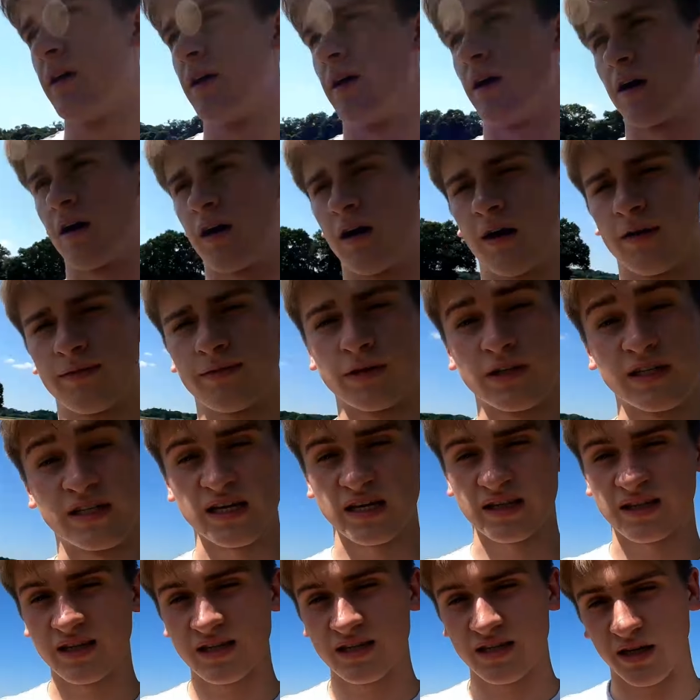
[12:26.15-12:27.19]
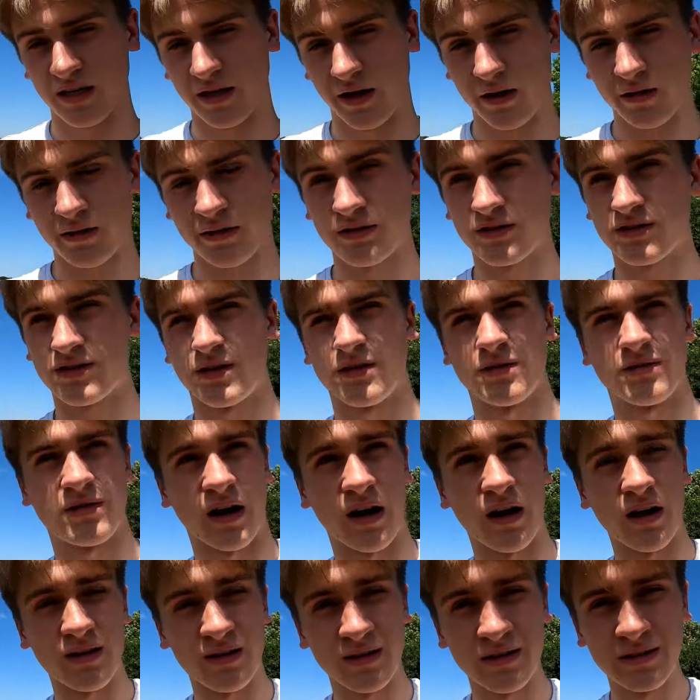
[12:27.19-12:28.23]
uh, i've already said this i know so
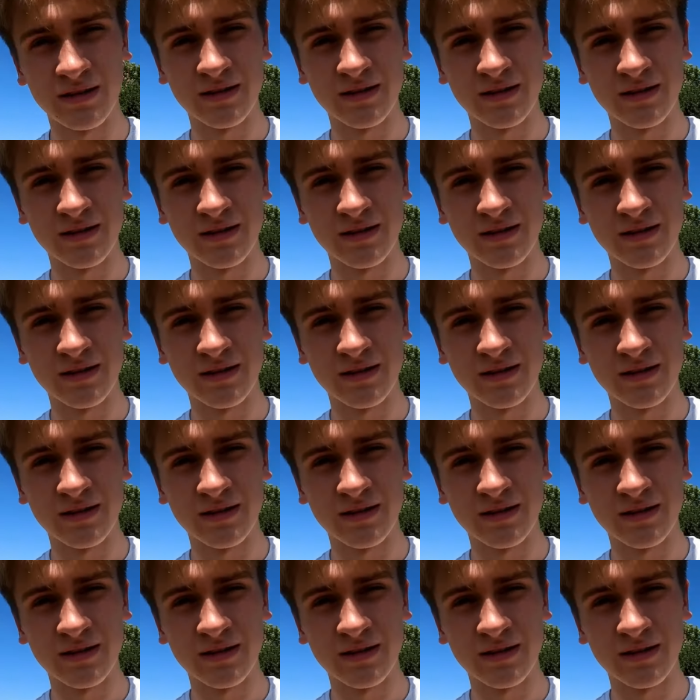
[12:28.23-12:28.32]
cut